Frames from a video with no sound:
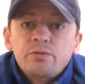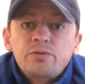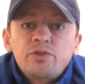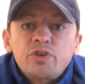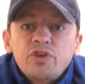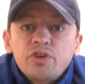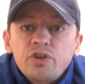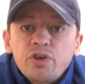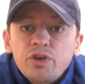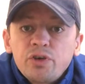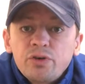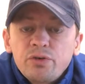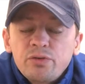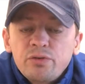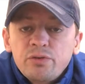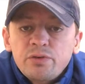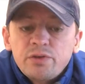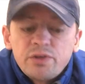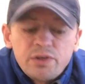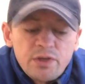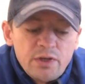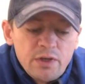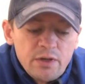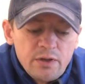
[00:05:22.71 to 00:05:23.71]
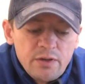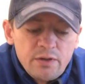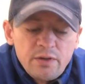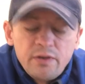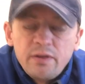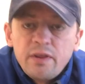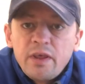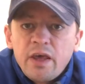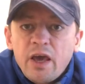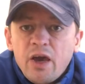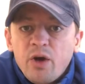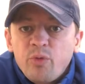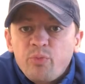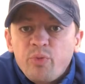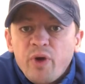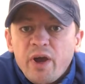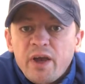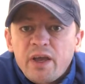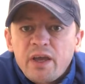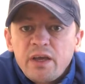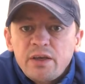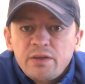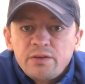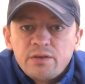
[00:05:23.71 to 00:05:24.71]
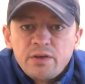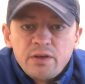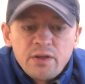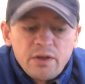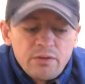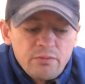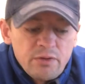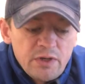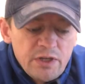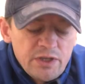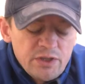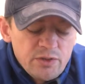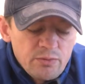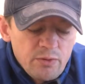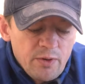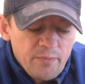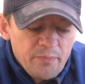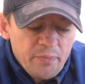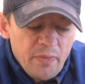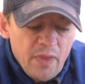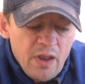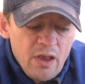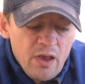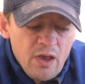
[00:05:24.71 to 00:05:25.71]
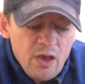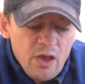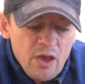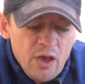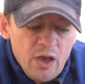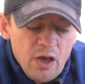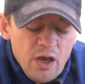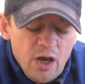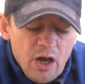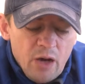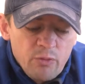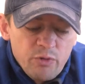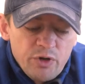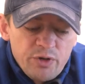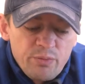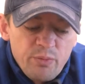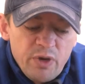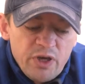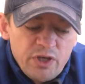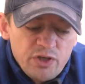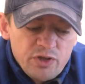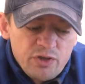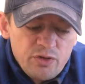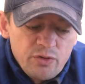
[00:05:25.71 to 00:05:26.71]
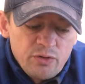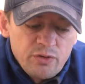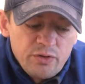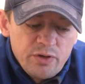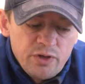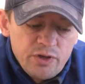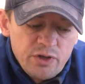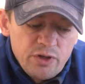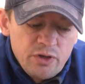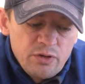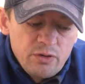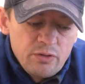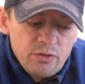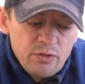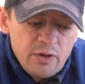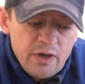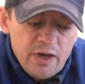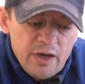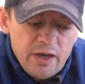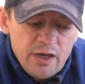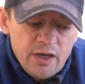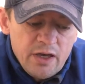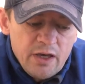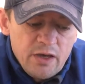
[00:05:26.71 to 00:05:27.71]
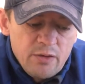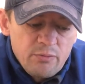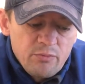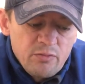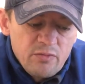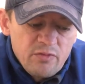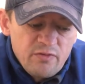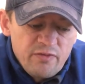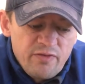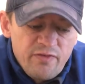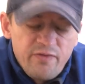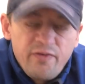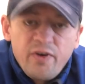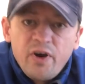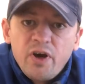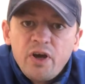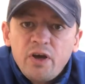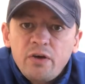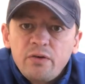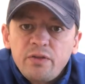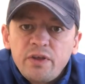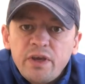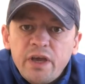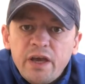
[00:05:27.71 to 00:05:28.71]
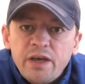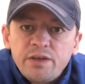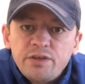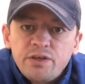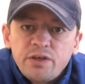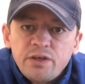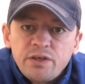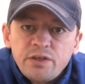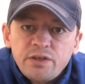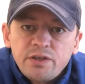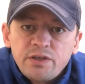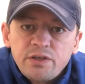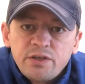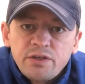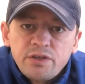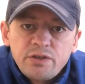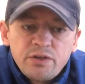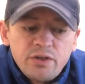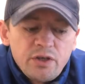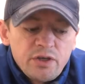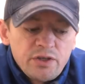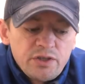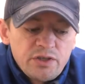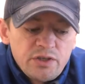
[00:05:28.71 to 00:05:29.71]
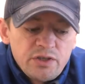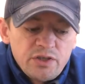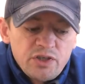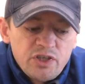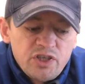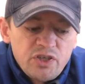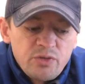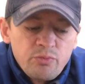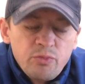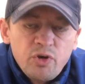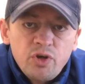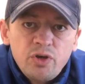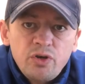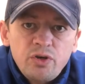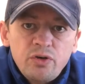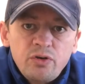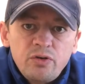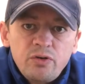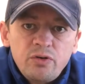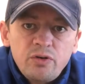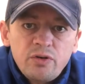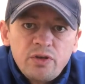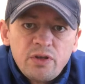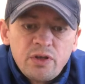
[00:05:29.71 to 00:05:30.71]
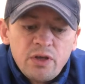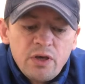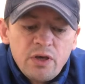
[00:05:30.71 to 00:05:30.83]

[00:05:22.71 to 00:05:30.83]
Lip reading: to use the L-Bracket until they release one. I would make sure that you file the edges nice and smooth